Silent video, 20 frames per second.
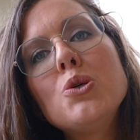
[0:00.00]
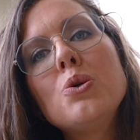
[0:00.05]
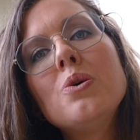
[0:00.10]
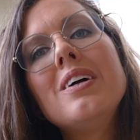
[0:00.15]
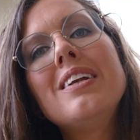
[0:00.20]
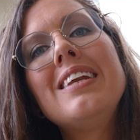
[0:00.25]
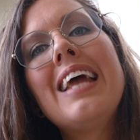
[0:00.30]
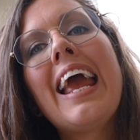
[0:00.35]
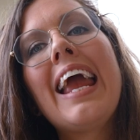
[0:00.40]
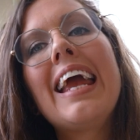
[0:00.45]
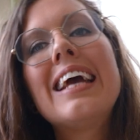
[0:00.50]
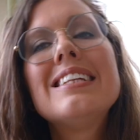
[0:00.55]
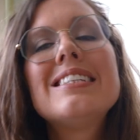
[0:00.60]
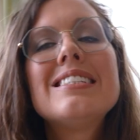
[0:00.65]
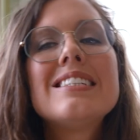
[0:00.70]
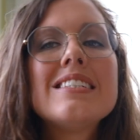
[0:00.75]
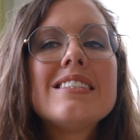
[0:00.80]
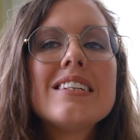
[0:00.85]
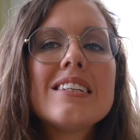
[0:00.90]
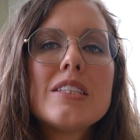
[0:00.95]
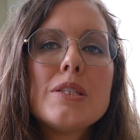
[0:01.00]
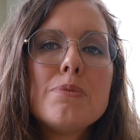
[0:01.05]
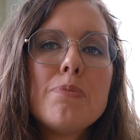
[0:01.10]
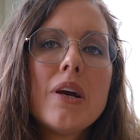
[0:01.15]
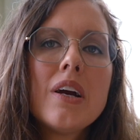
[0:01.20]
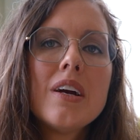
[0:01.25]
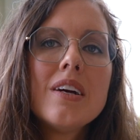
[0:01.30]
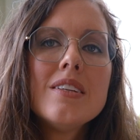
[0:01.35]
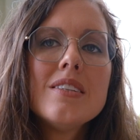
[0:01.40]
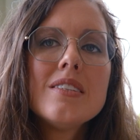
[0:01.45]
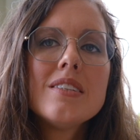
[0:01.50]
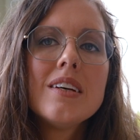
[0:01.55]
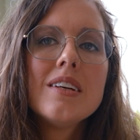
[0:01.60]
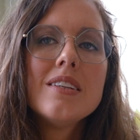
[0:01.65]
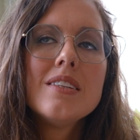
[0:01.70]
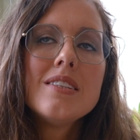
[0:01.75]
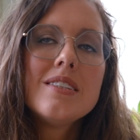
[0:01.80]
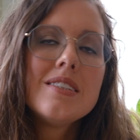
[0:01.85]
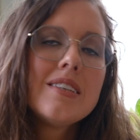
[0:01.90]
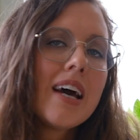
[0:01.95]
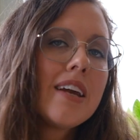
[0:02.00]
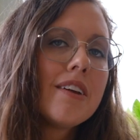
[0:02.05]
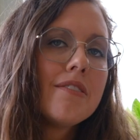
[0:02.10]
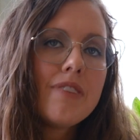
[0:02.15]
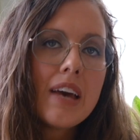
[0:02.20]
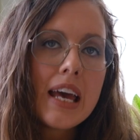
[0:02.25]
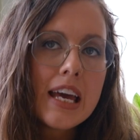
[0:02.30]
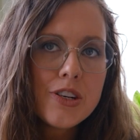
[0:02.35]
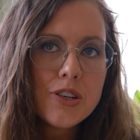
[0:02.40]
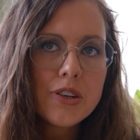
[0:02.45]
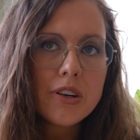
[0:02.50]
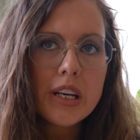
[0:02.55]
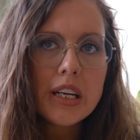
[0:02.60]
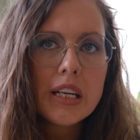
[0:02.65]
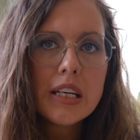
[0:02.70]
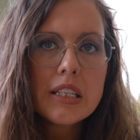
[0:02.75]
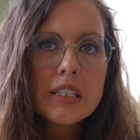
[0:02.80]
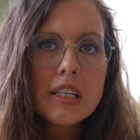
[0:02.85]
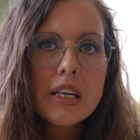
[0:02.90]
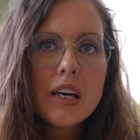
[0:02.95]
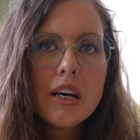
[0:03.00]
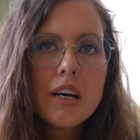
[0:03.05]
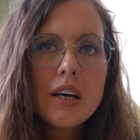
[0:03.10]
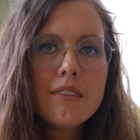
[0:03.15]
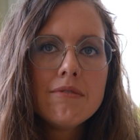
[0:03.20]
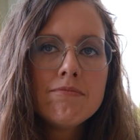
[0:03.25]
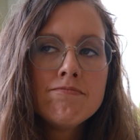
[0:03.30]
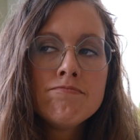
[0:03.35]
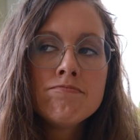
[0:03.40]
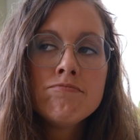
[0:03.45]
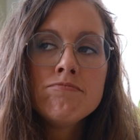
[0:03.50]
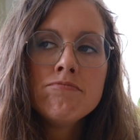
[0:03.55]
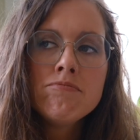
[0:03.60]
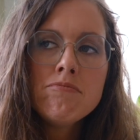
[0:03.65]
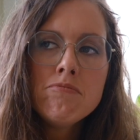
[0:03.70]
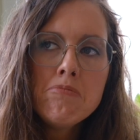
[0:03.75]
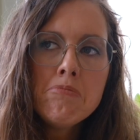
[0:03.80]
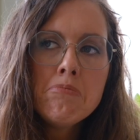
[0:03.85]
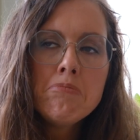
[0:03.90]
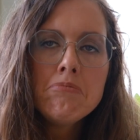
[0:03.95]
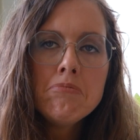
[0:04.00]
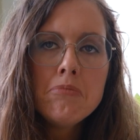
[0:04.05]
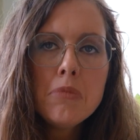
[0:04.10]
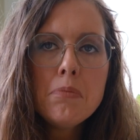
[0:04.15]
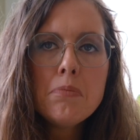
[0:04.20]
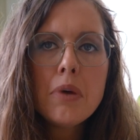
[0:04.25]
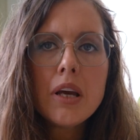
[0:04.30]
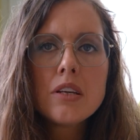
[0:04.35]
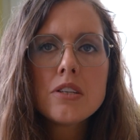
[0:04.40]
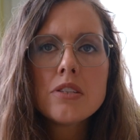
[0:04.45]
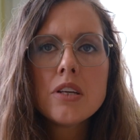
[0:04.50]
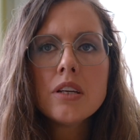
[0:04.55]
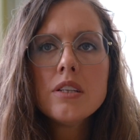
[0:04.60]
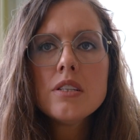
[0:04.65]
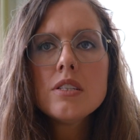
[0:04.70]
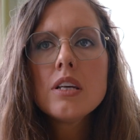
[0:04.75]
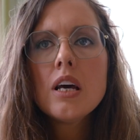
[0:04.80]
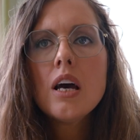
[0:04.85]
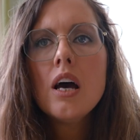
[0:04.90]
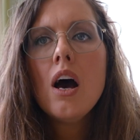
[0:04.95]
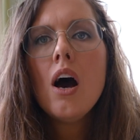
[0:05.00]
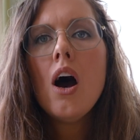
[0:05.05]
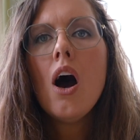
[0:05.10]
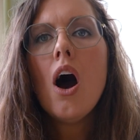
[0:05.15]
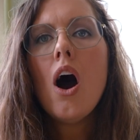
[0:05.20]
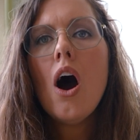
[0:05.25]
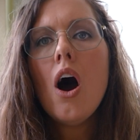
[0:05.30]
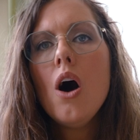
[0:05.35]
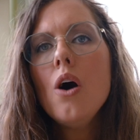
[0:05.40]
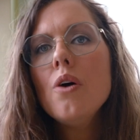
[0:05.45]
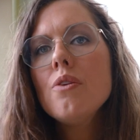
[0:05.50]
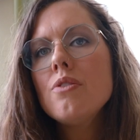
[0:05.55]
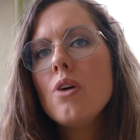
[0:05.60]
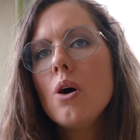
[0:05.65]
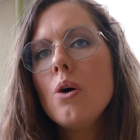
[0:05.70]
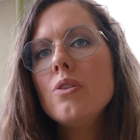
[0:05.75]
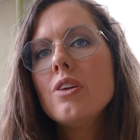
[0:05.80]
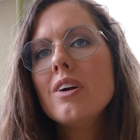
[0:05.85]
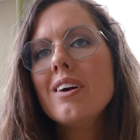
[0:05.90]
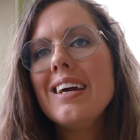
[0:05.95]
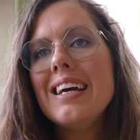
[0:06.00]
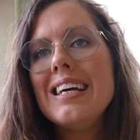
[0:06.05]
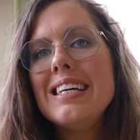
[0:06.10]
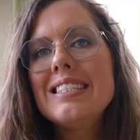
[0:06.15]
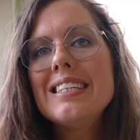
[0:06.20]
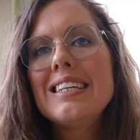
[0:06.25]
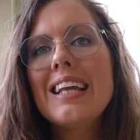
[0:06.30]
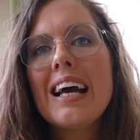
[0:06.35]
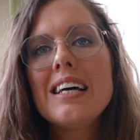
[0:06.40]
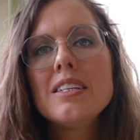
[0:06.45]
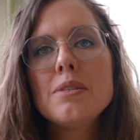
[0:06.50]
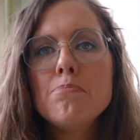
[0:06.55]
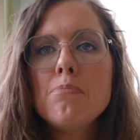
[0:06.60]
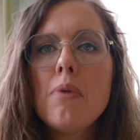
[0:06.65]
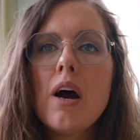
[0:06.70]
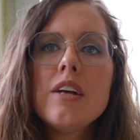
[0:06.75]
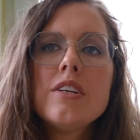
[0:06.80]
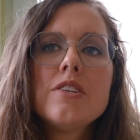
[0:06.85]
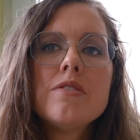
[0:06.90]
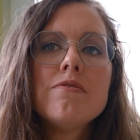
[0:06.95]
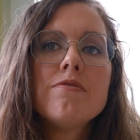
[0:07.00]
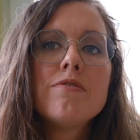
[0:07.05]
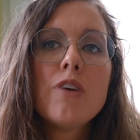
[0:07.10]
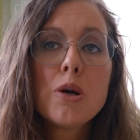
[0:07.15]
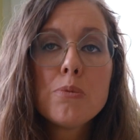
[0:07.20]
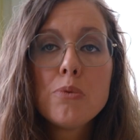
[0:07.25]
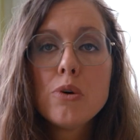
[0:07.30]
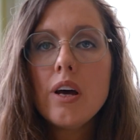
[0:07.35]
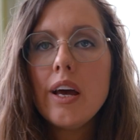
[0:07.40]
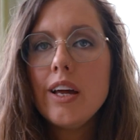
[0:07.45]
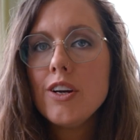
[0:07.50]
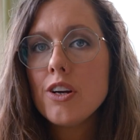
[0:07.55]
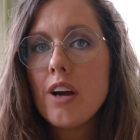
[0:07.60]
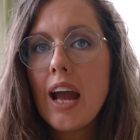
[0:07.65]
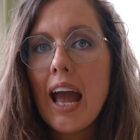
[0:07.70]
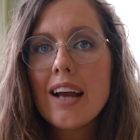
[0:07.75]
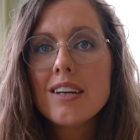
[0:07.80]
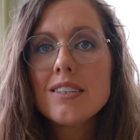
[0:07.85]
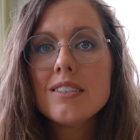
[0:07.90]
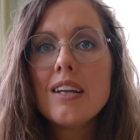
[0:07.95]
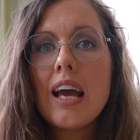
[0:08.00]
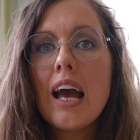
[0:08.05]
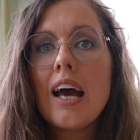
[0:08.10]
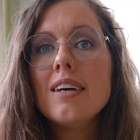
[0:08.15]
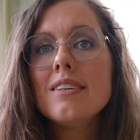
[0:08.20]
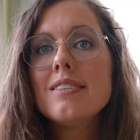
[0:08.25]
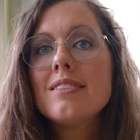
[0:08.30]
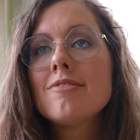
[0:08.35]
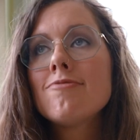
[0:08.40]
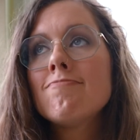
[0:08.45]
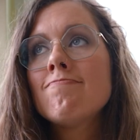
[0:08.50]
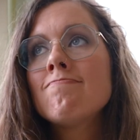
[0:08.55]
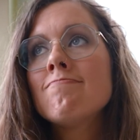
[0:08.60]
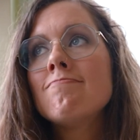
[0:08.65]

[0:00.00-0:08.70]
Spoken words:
to enhance this experience instead of hindering it. It makes sense. Although there isn't as much verbal interaction as,